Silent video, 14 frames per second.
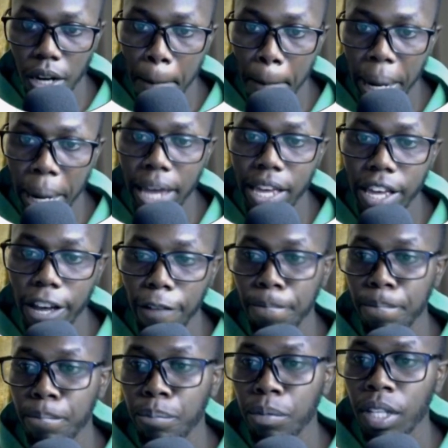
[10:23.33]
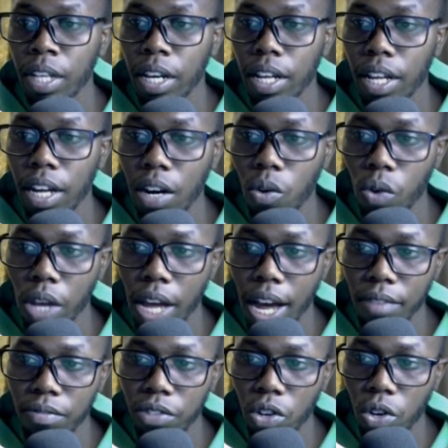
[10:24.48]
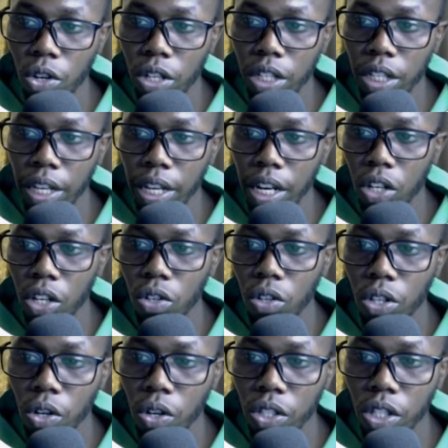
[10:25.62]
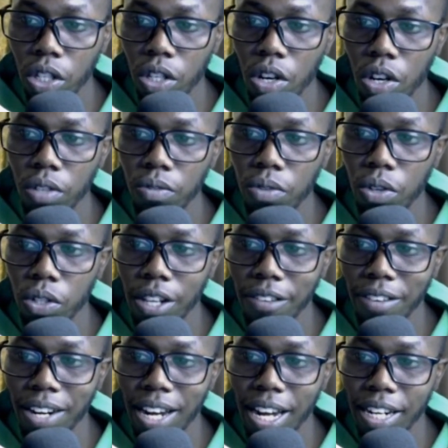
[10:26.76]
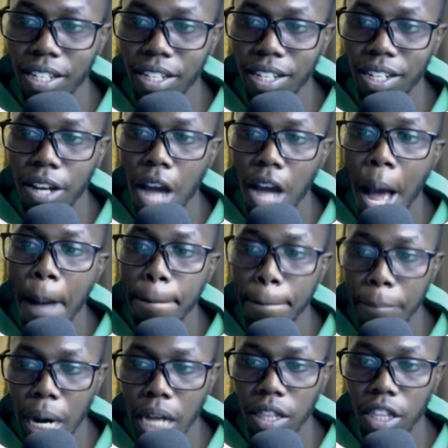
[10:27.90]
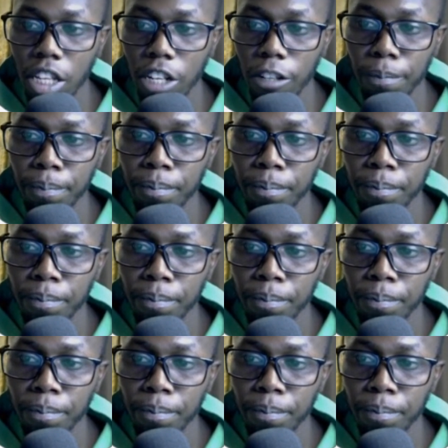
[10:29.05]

per year. We have gold here, gold hosting, going for 700 monthly.